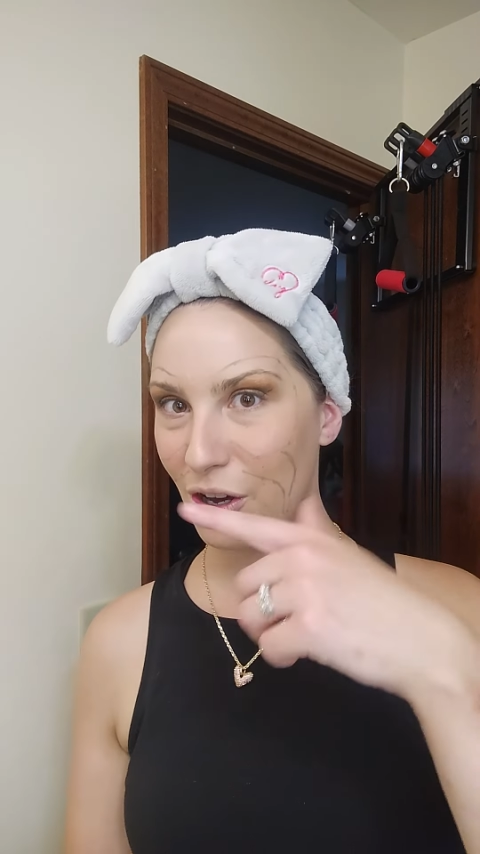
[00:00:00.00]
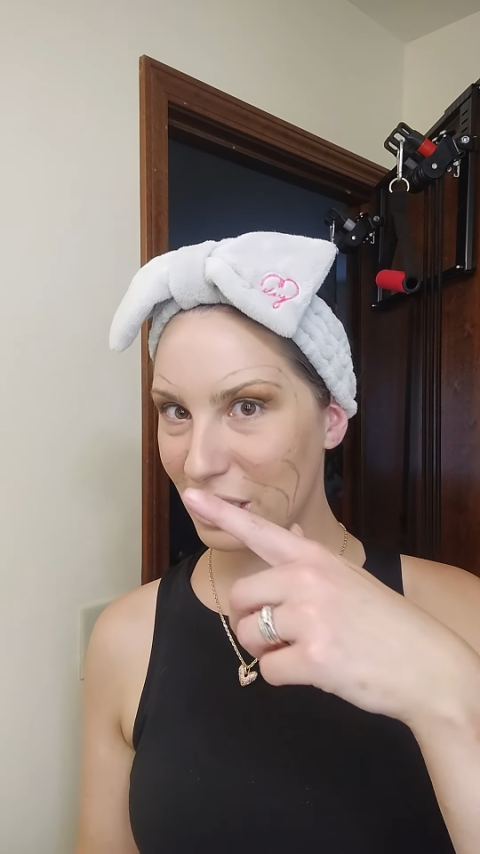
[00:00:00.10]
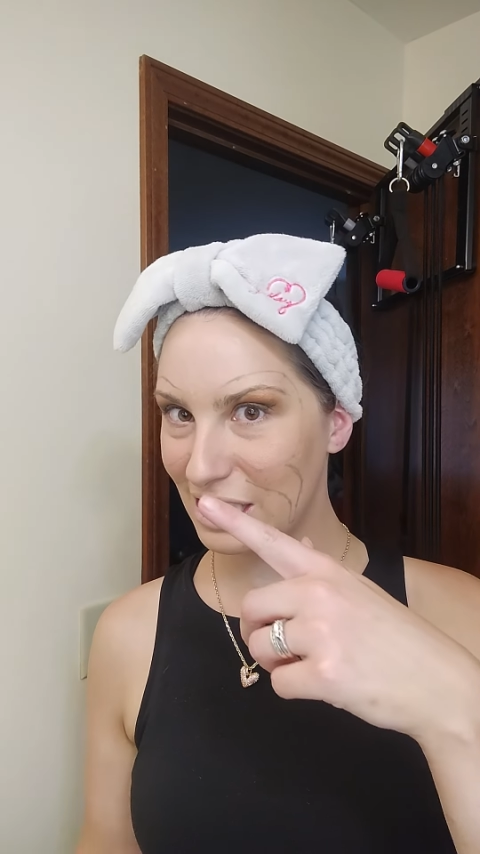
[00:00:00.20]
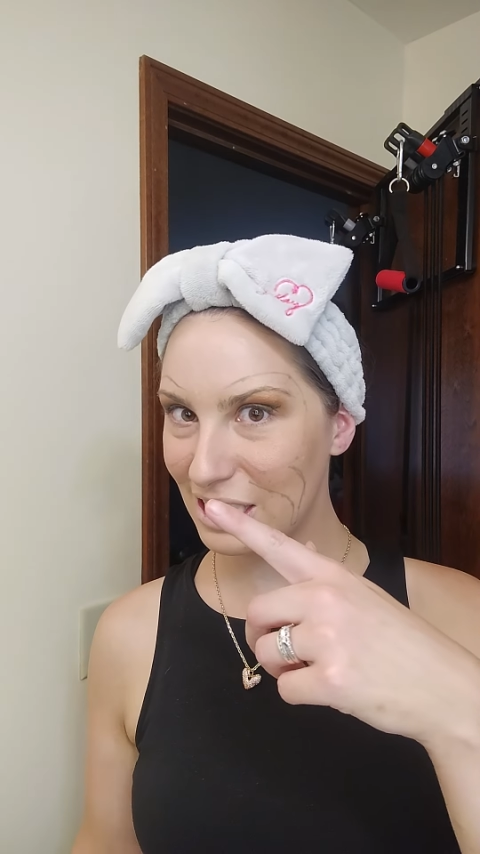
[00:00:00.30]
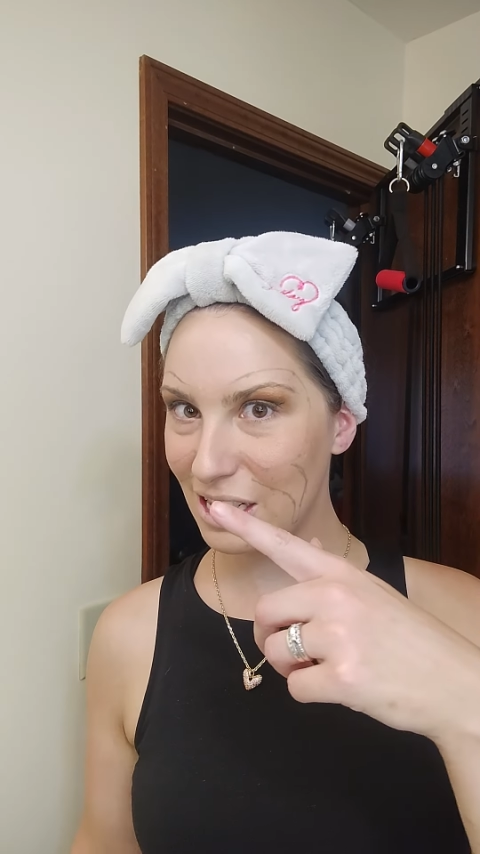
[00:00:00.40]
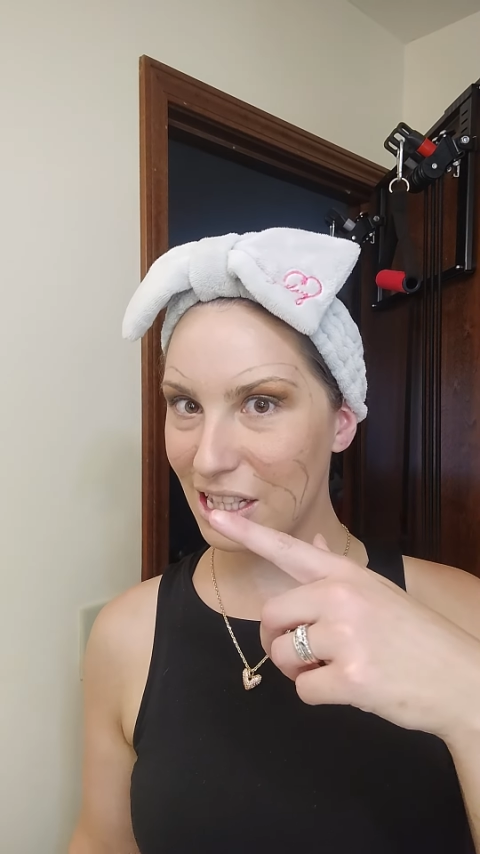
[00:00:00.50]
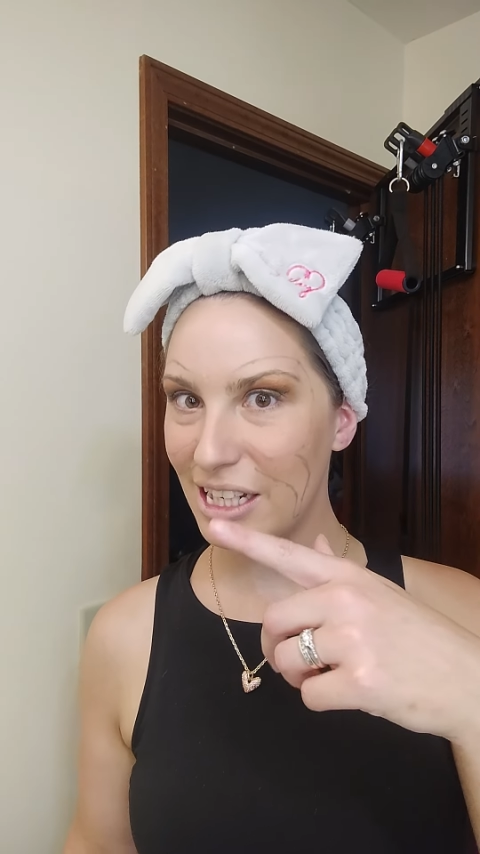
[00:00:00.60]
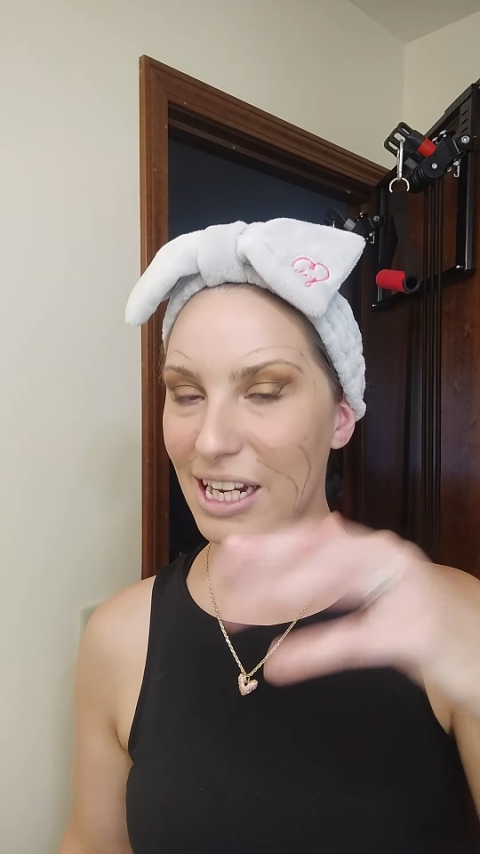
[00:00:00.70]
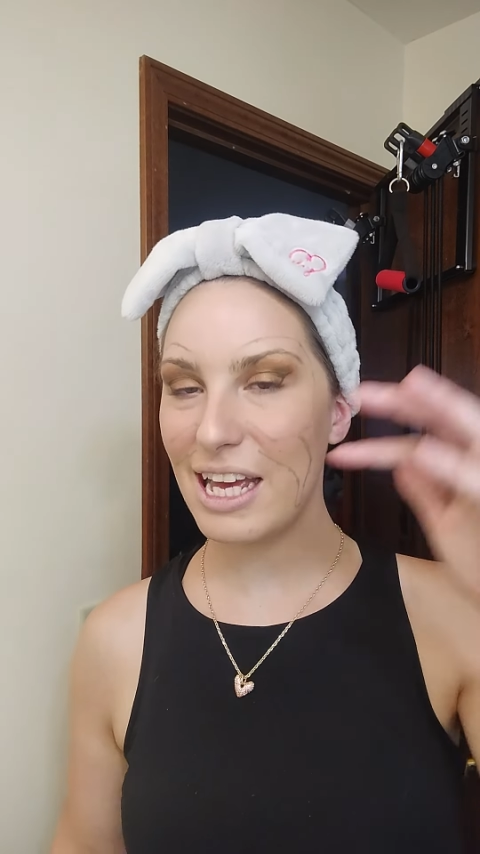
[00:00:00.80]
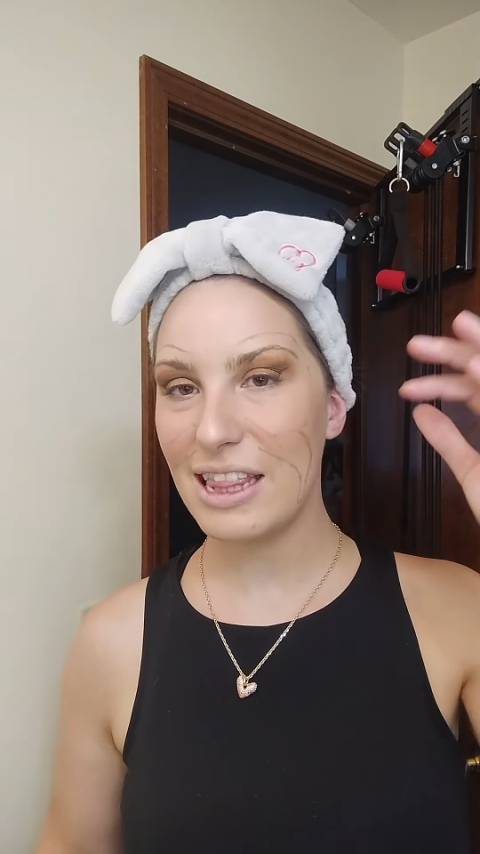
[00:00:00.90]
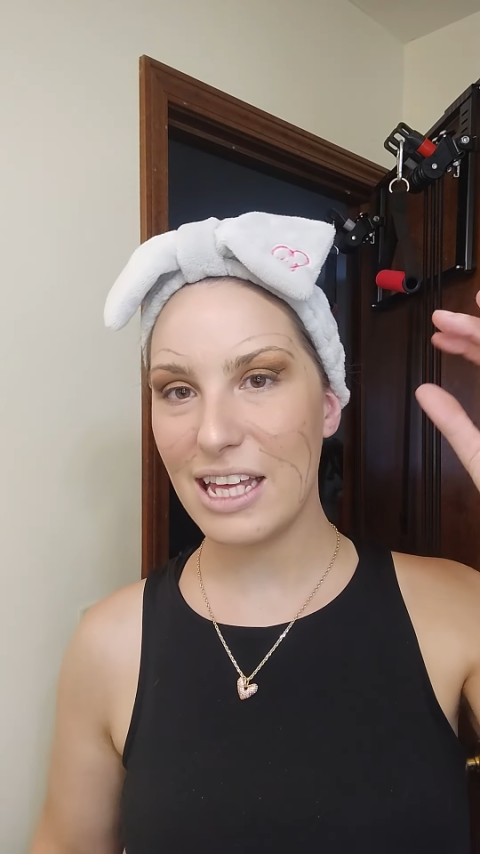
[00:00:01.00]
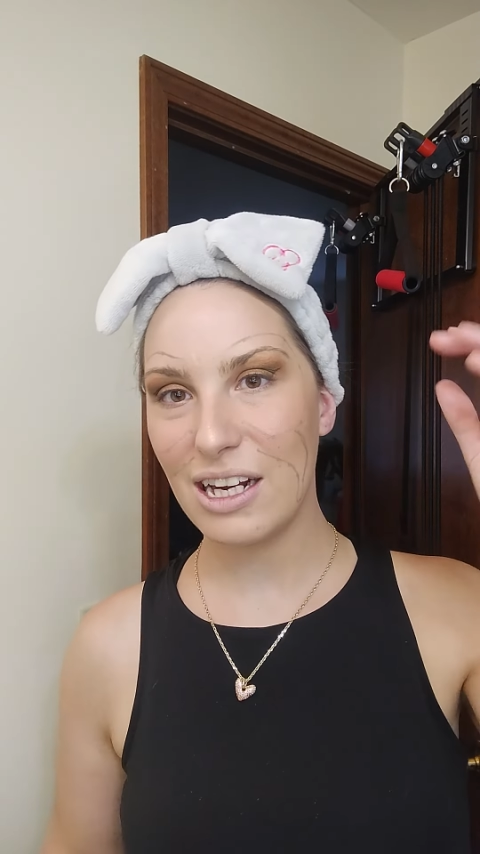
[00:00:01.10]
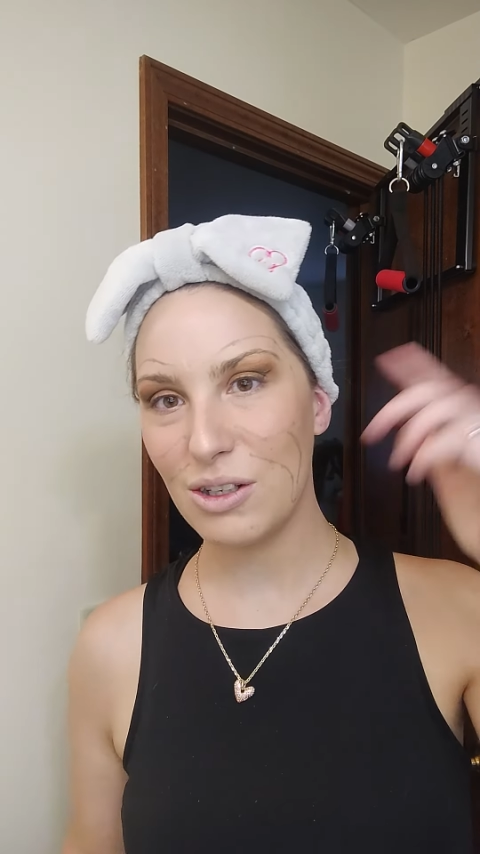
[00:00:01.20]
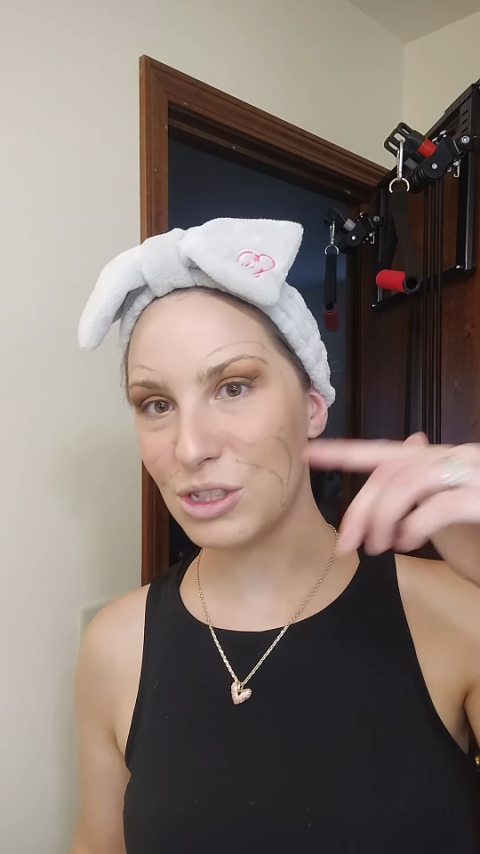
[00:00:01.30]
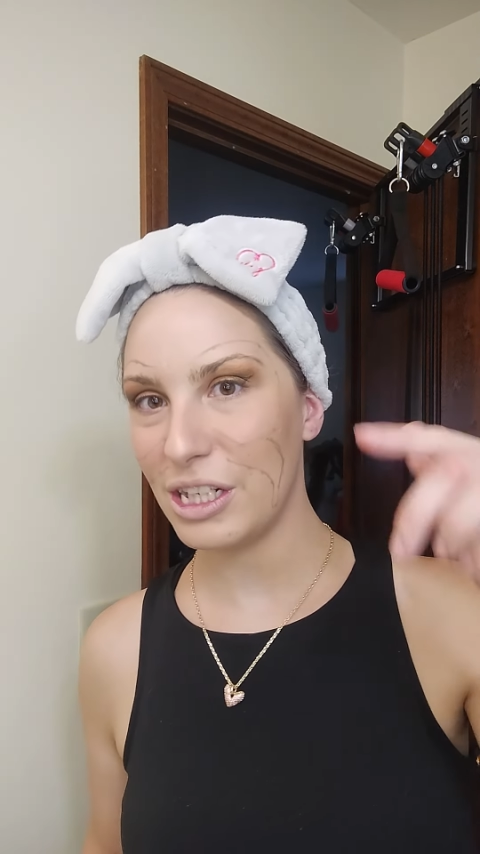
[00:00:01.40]
all the detail in, and then
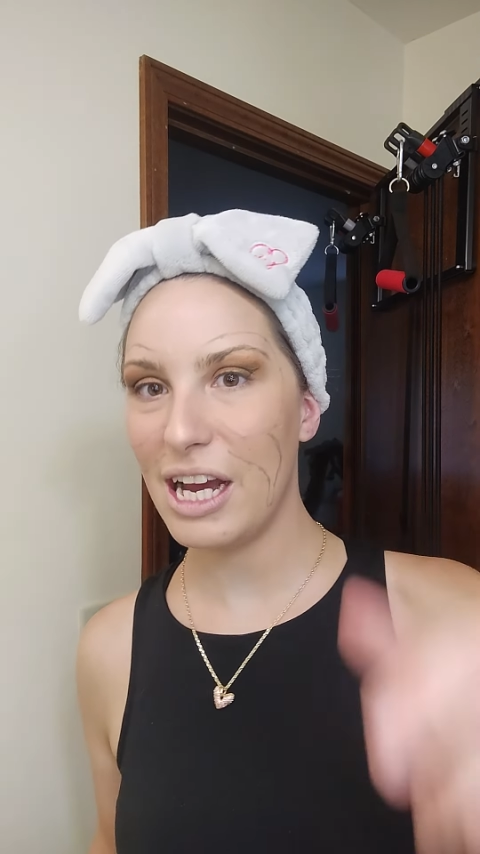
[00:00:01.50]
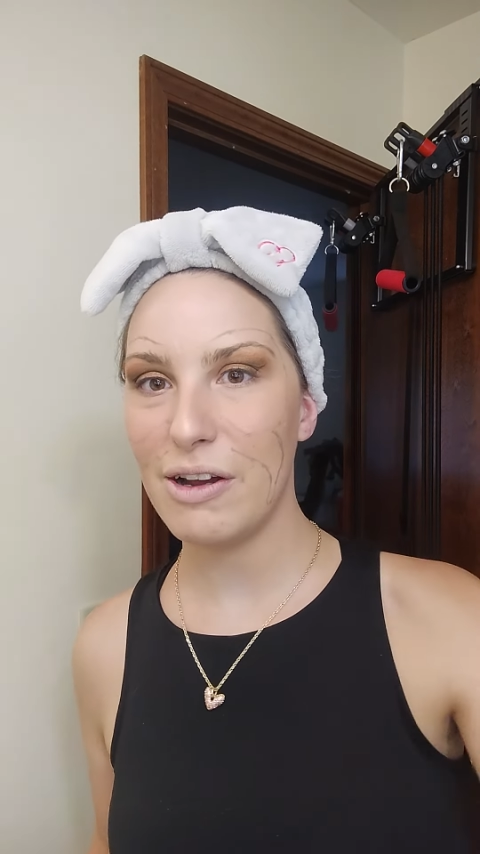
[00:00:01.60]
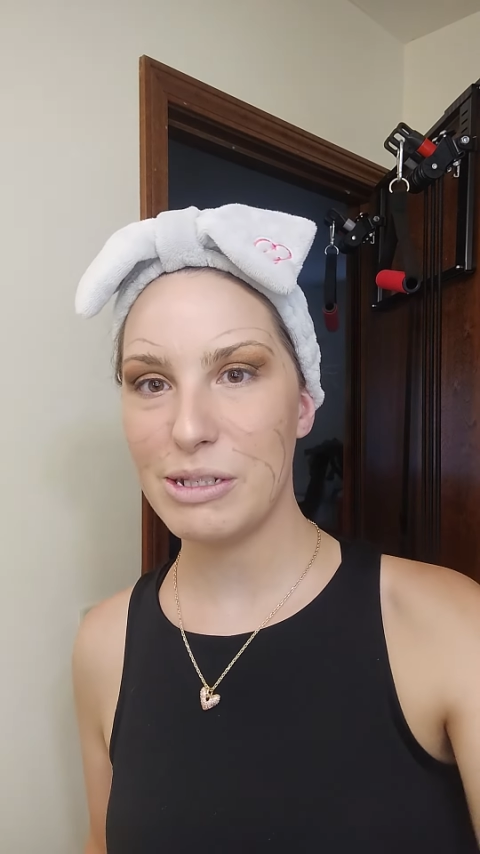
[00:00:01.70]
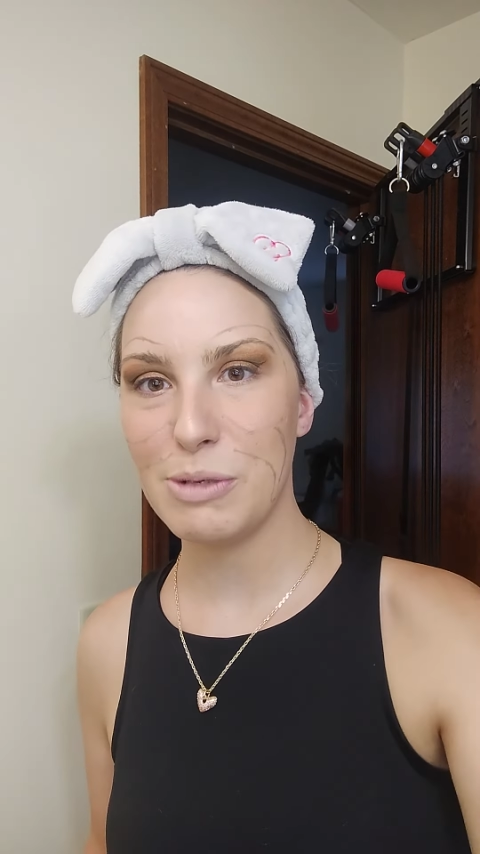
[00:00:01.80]
I'll show you how I